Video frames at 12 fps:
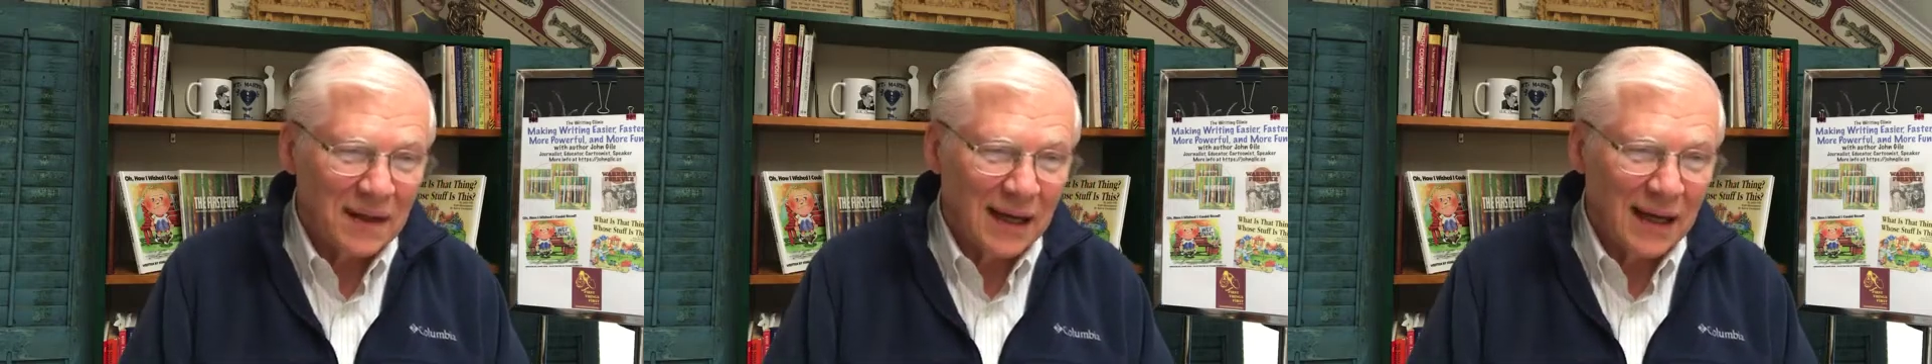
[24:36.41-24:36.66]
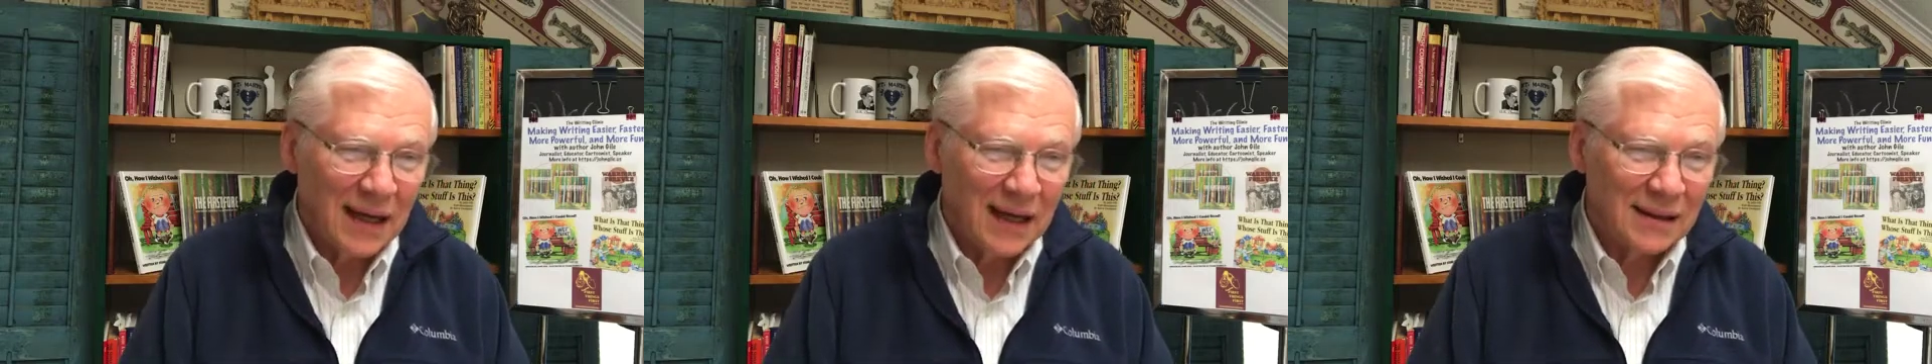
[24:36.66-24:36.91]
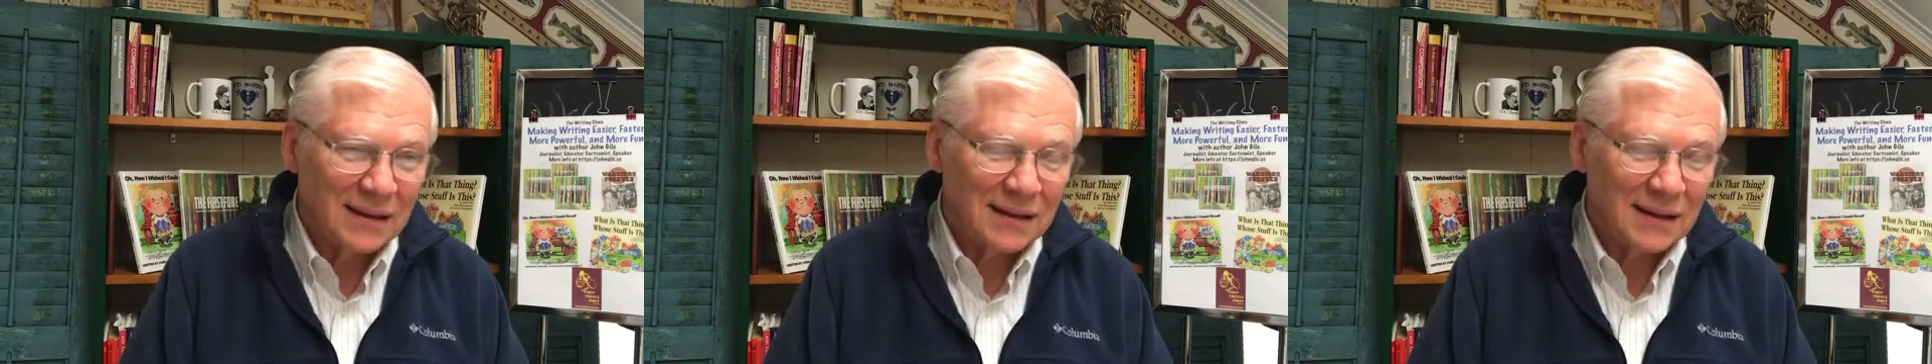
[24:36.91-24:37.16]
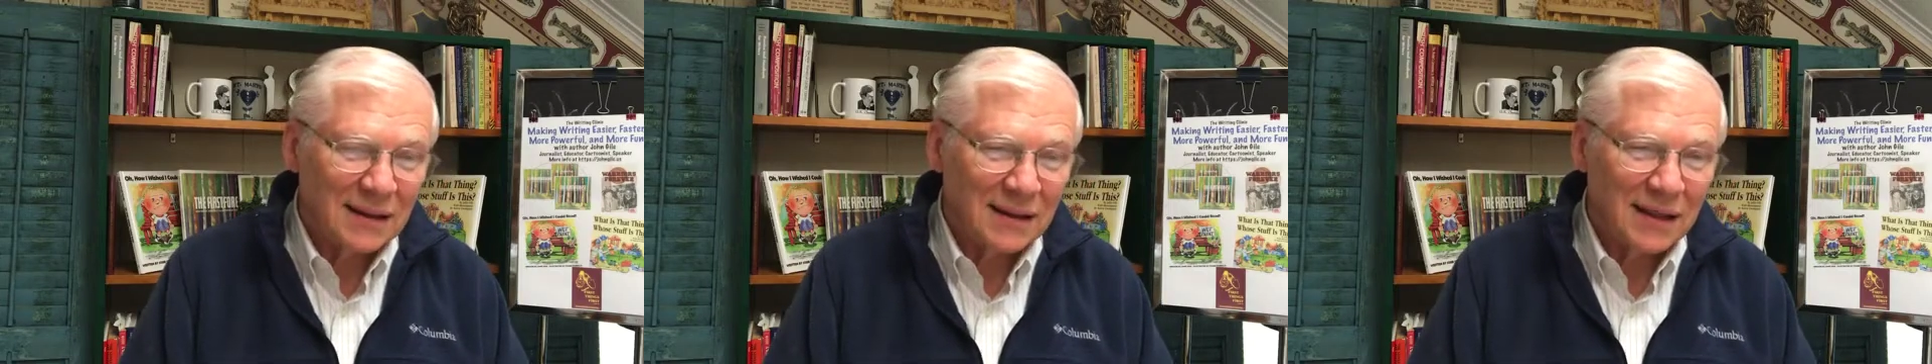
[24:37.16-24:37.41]
And
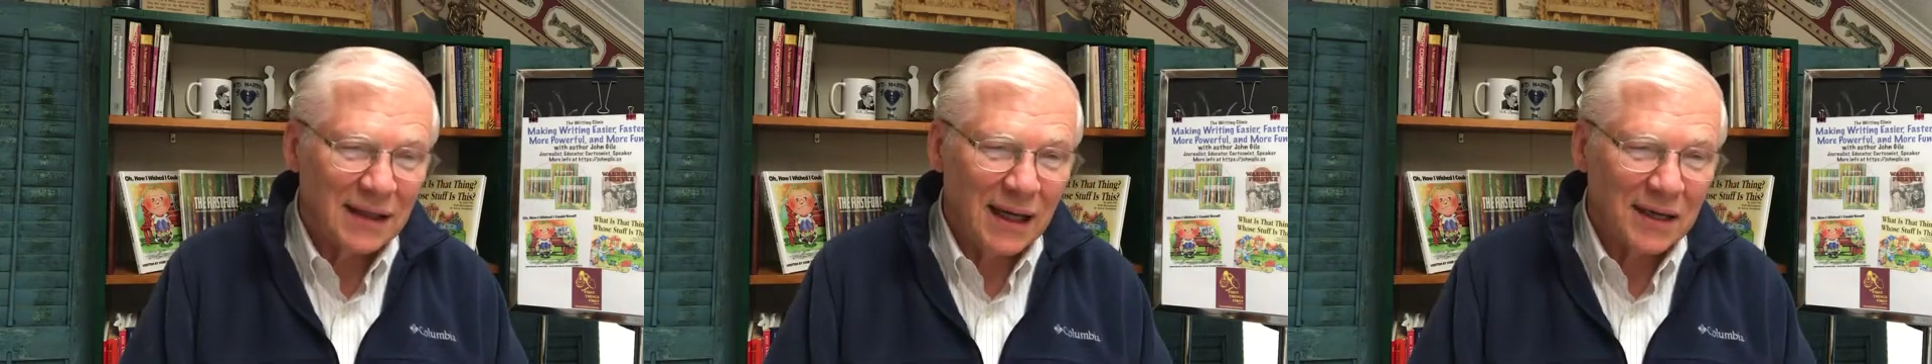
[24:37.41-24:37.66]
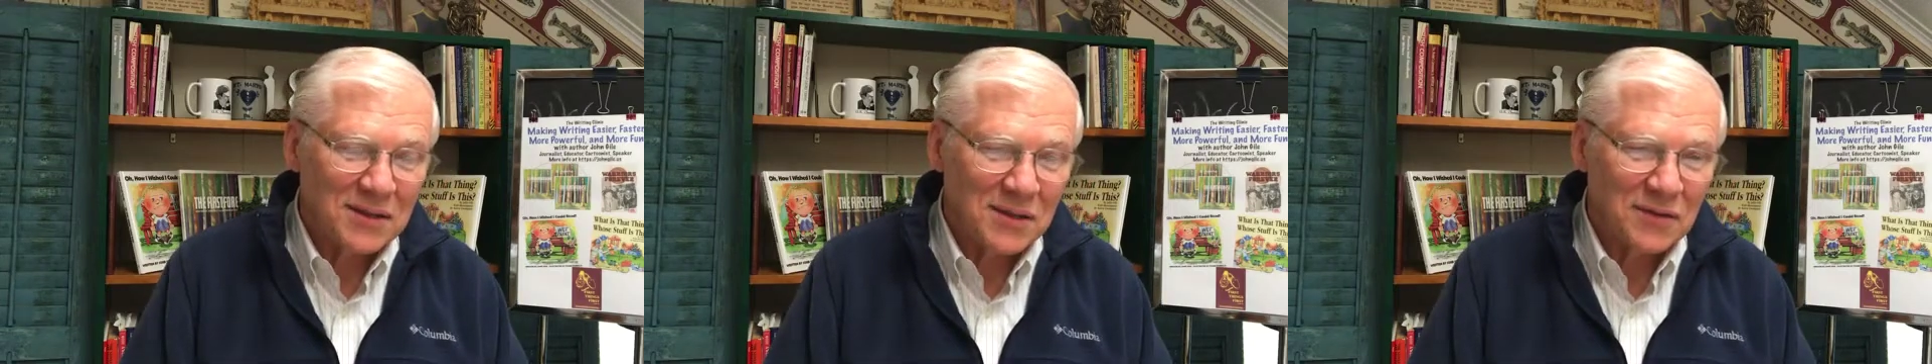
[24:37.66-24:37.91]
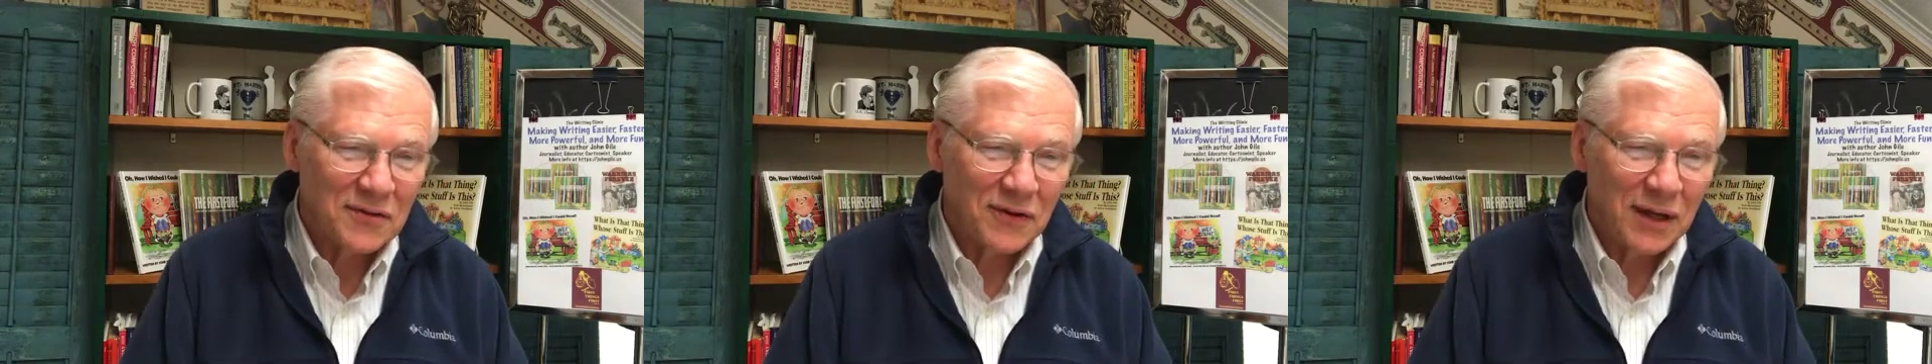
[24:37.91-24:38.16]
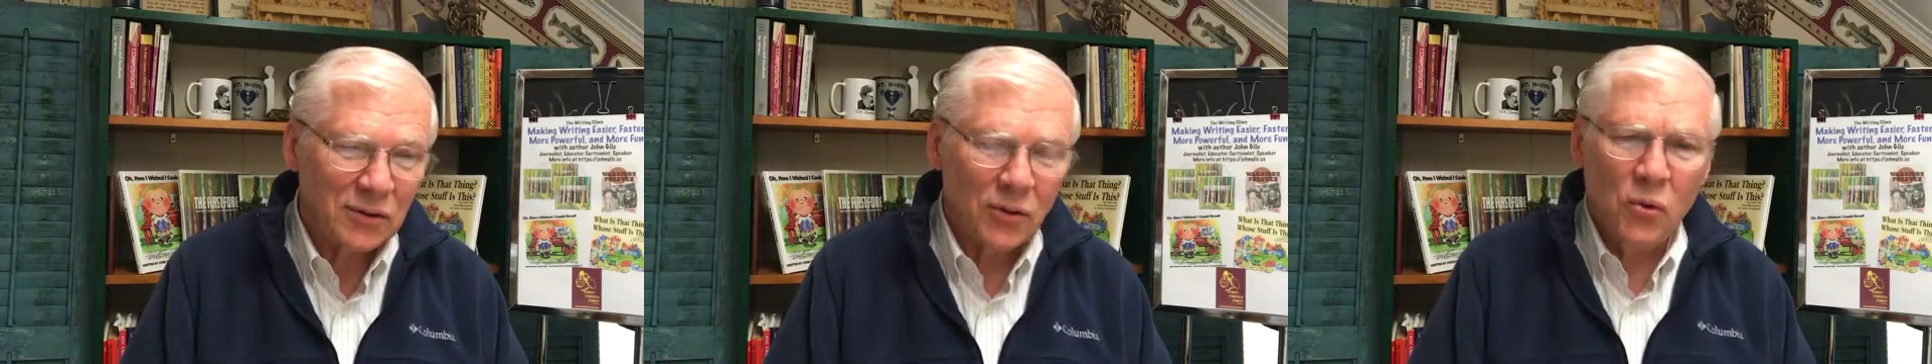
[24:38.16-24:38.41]
he asked his
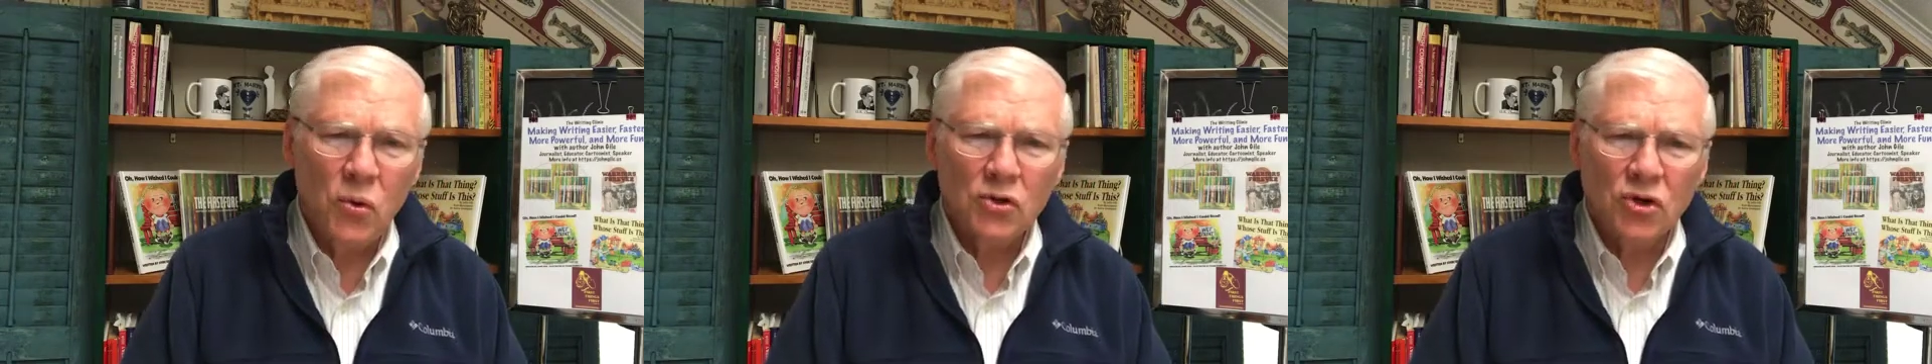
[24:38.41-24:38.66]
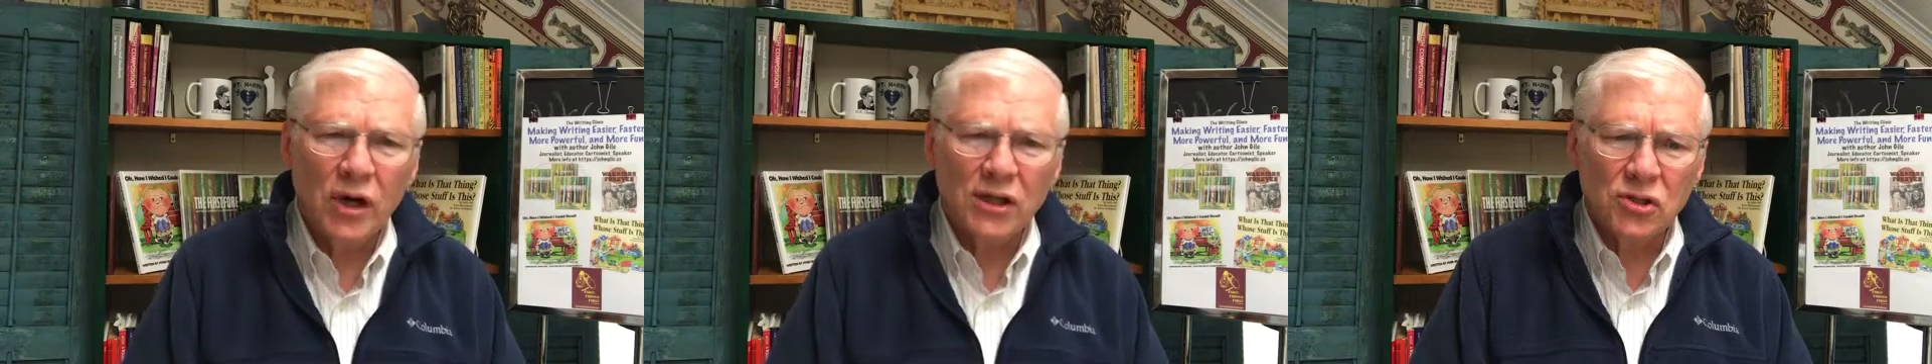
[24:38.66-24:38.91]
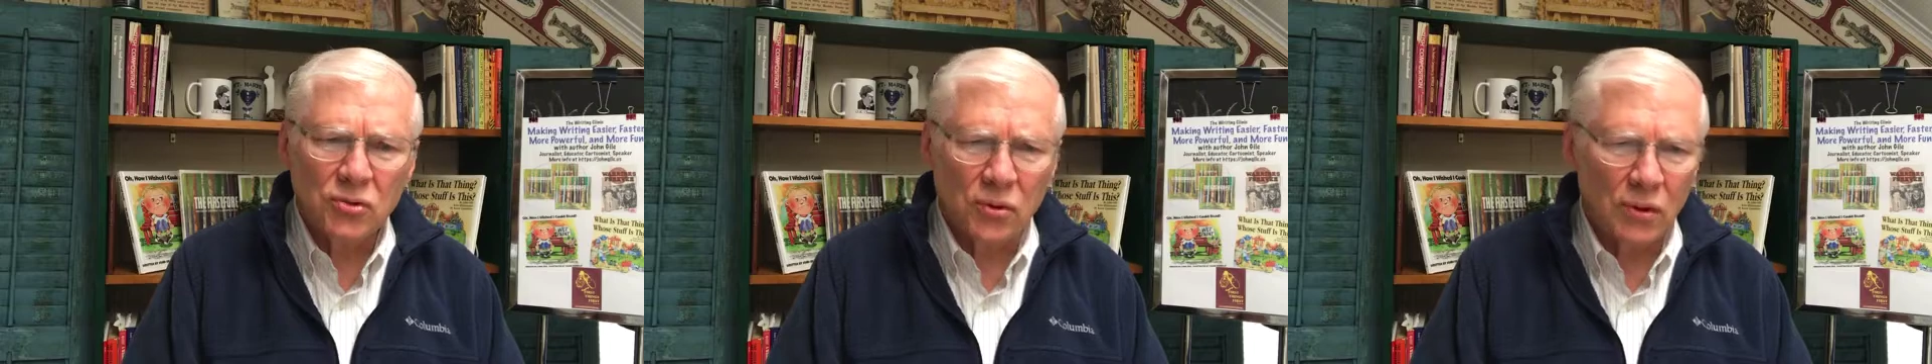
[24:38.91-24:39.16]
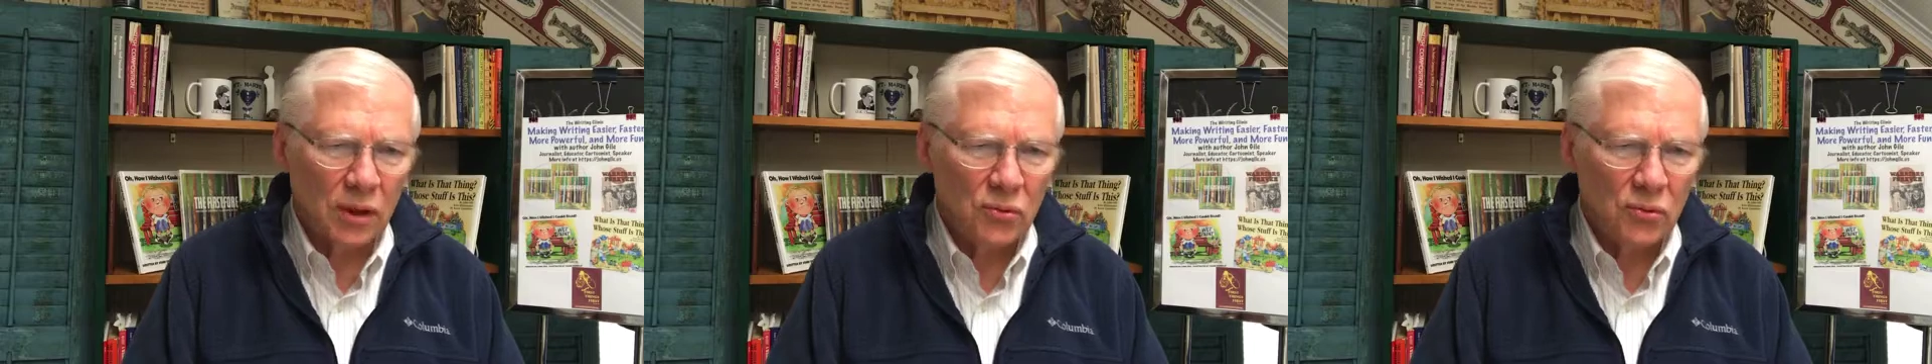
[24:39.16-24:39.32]
friend, who taught you?